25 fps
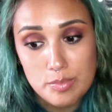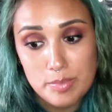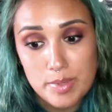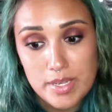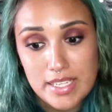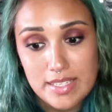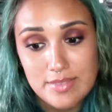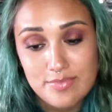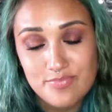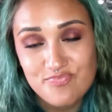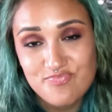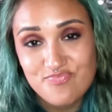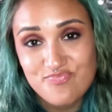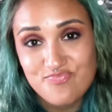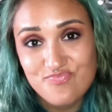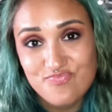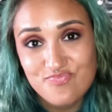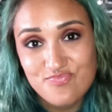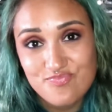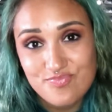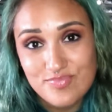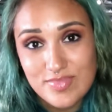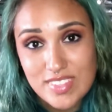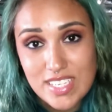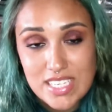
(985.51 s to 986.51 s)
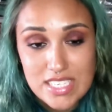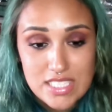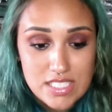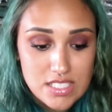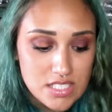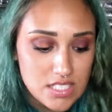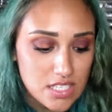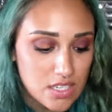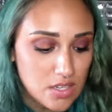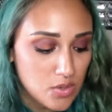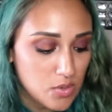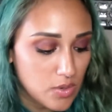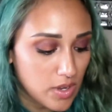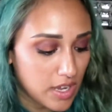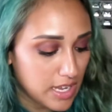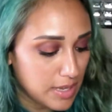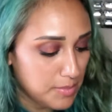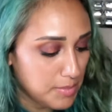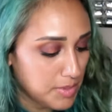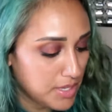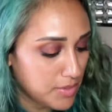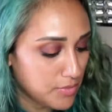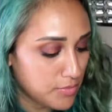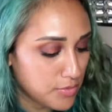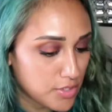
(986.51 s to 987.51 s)
But so I
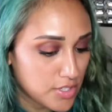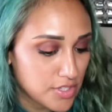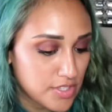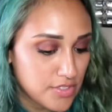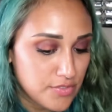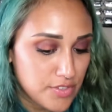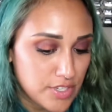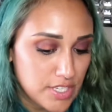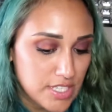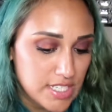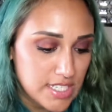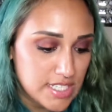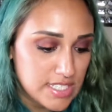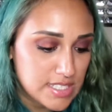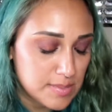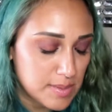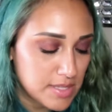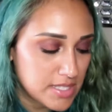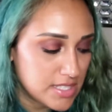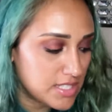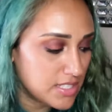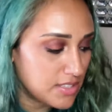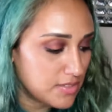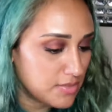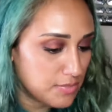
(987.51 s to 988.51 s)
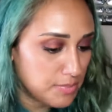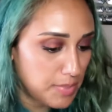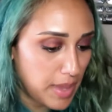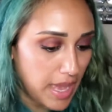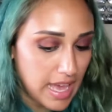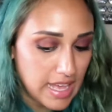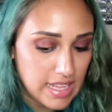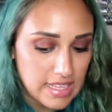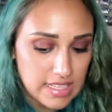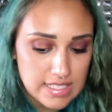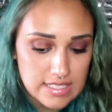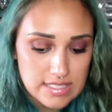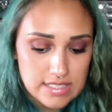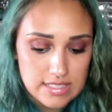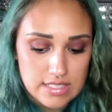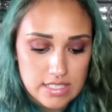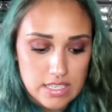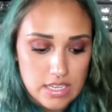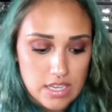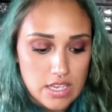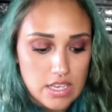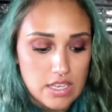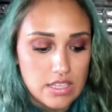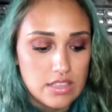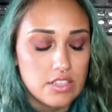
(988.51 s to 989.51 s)
mean, for the very expensive palettes,
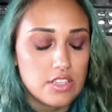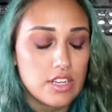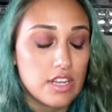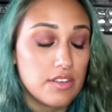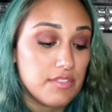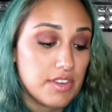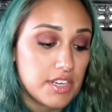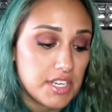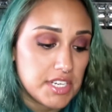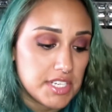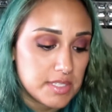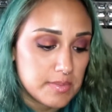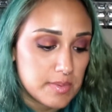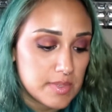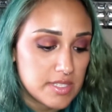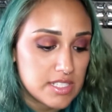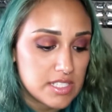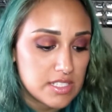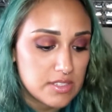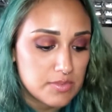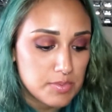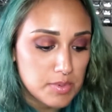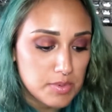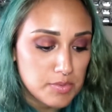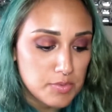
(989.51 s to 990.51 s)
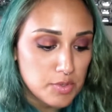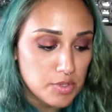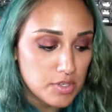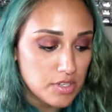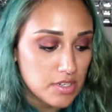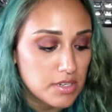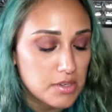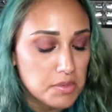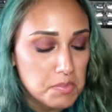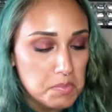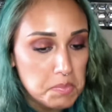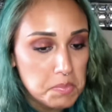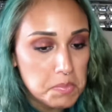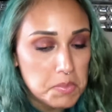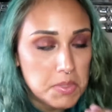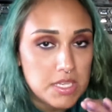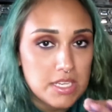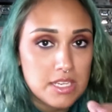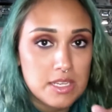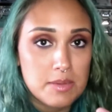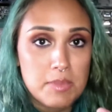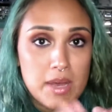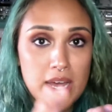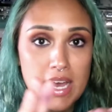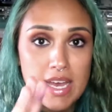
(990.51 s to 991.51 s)
they're not very expensive, but for
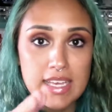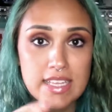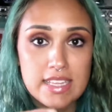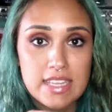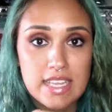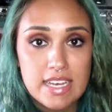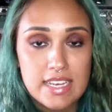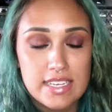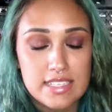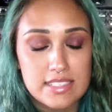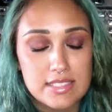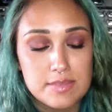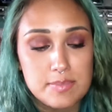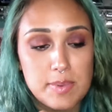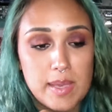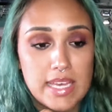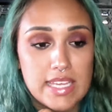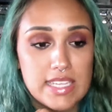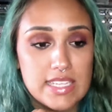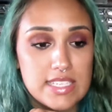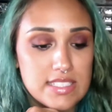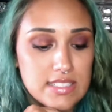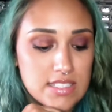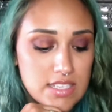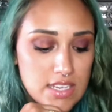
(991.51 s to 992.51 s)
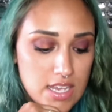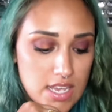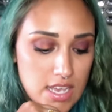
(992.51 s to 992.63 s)
medium high class palettes,